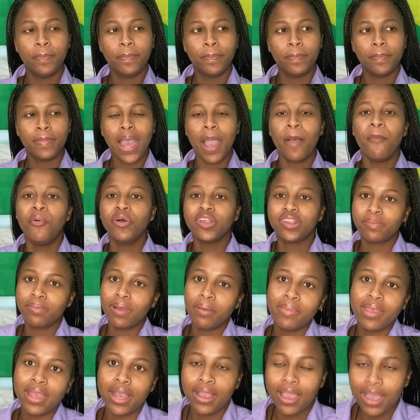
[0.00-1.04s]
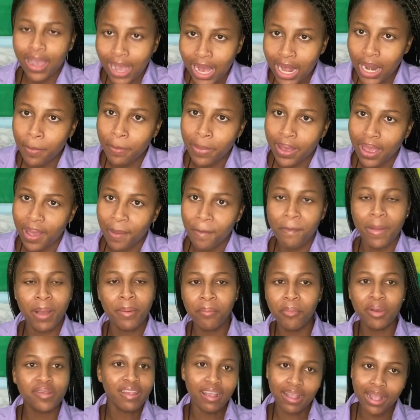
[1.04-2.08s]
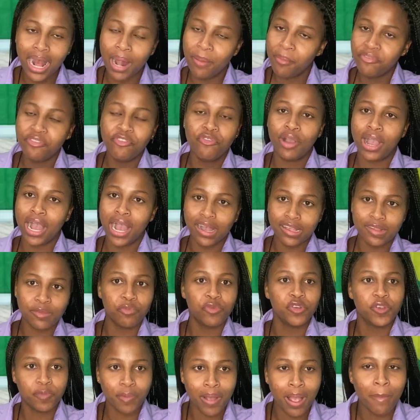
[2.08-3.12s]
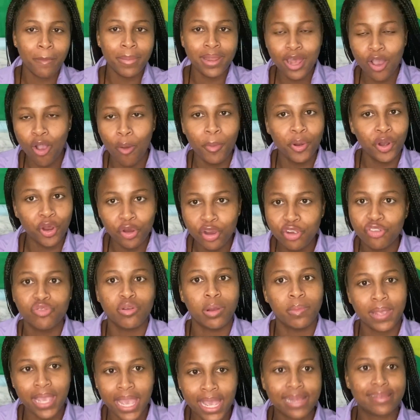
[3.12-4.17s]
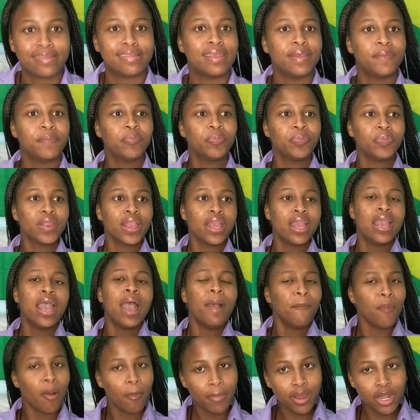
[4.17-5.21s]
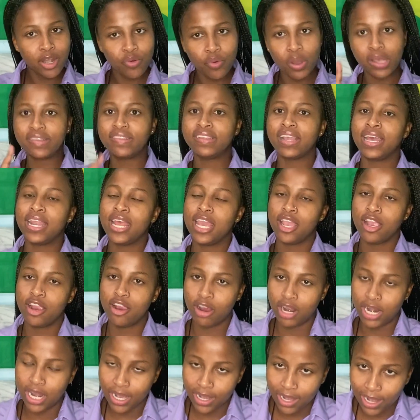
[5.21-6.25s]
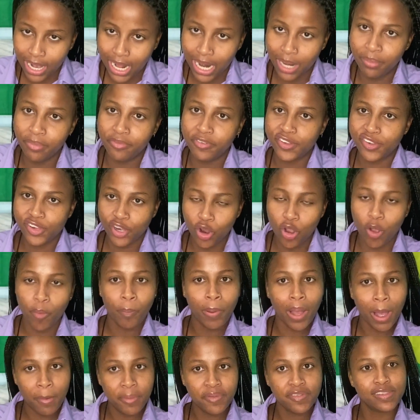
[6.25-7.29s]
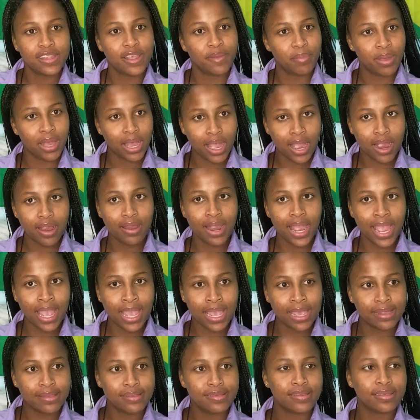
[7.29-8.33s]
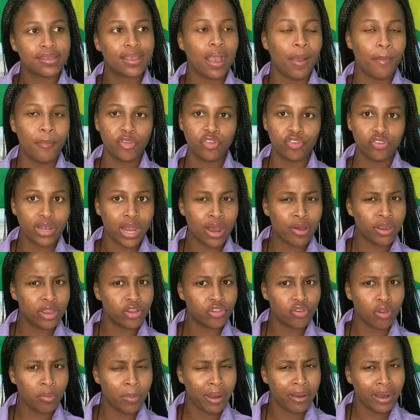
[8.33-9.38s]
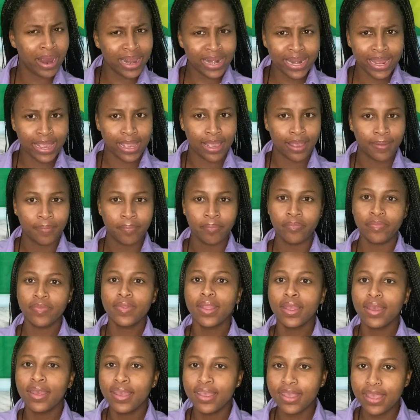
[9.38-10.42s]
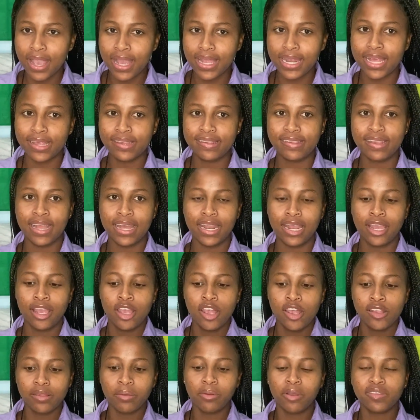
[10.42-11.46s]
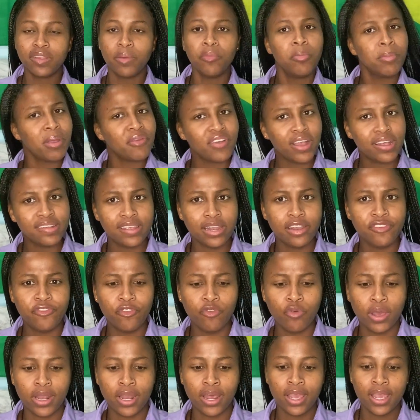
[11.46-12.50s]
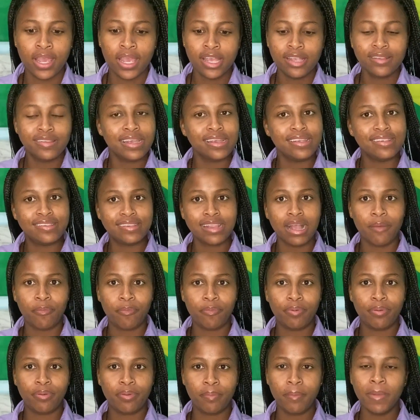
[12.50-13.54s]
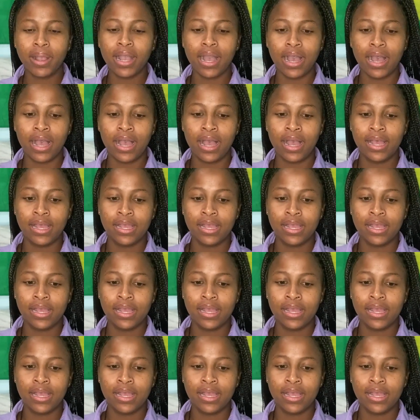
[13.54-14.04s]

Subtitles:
I must mommy call me. Mom must call me for ask me which part me they home no reach home yet. But me know say the girl I call me to check up on me say me alright. Come should I reach home already? You understand? So I'm going to answer the phone. So he stop because